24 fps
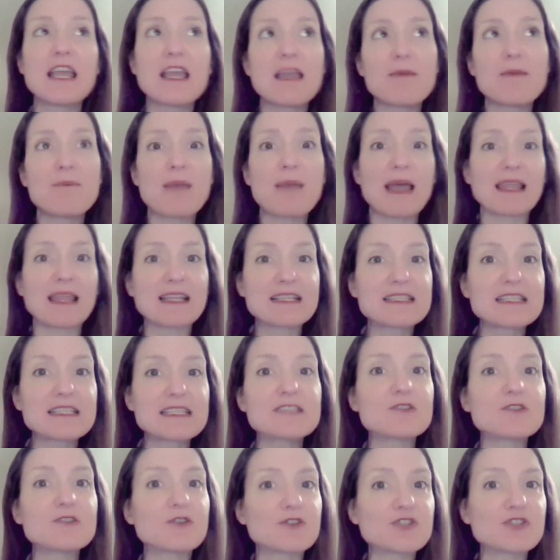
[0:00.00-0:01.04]

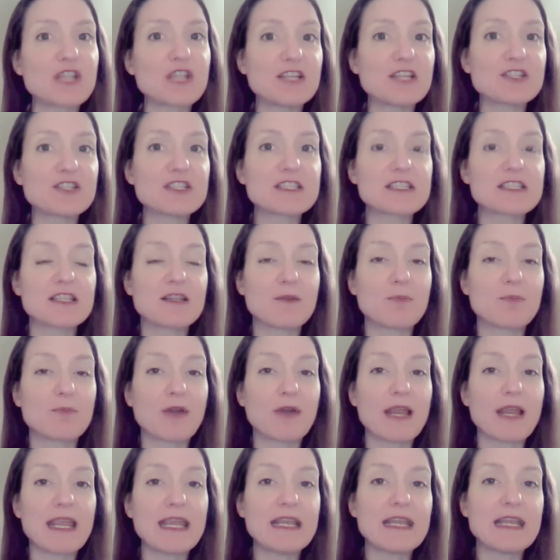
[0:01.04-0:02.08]
imbalances or changes in the
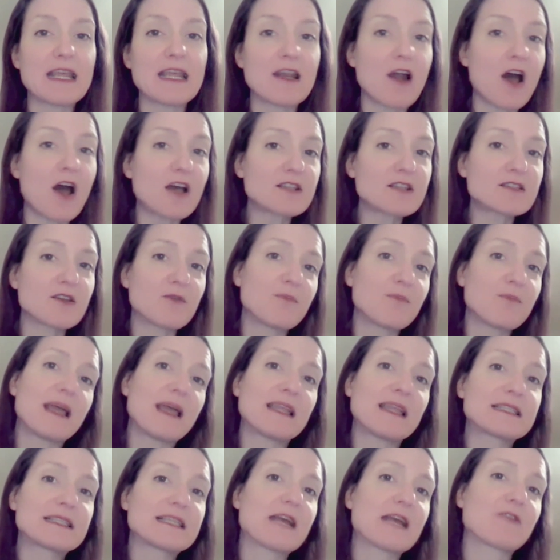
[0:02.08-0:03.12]
brain, and also
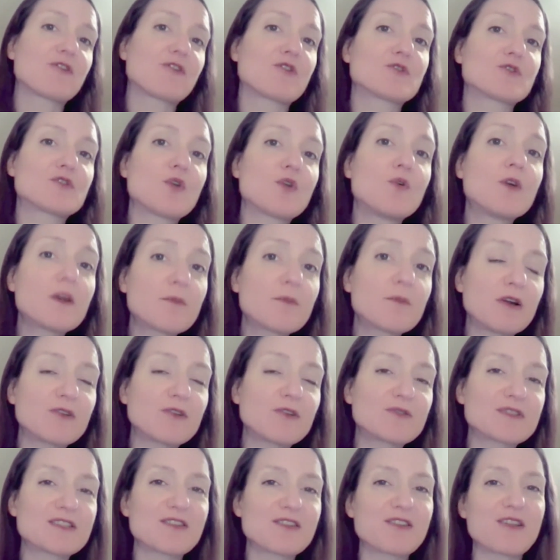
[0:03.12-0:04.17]
balance out those
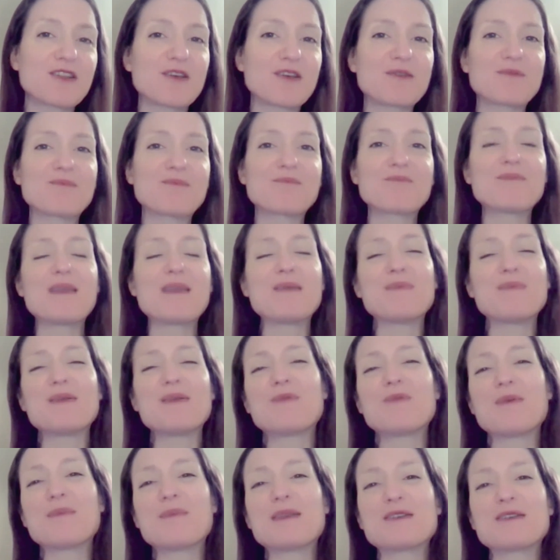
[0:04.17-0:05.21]
hormones so that maybe
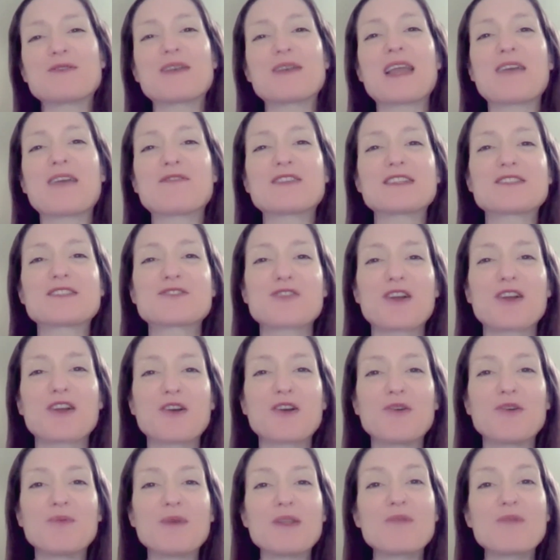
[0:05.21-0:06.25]
women don't have to
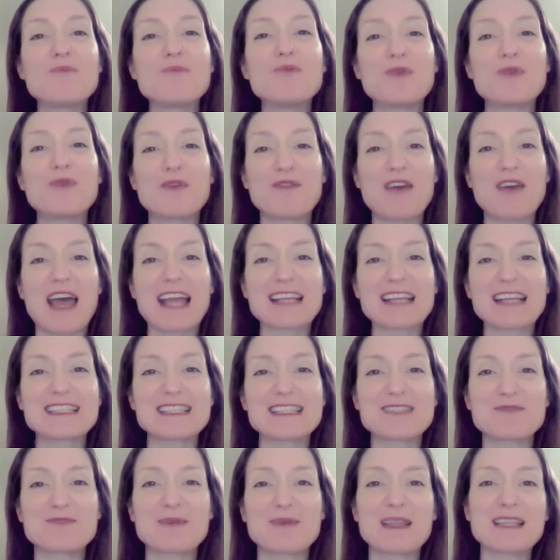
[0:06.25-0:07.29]
struggle with mood effects
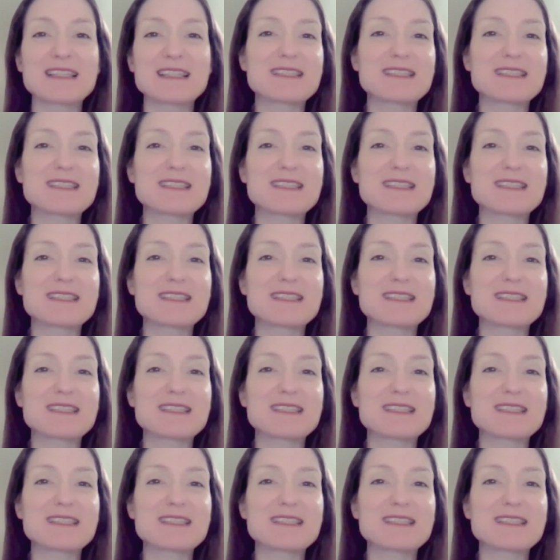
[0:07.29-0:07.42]
as well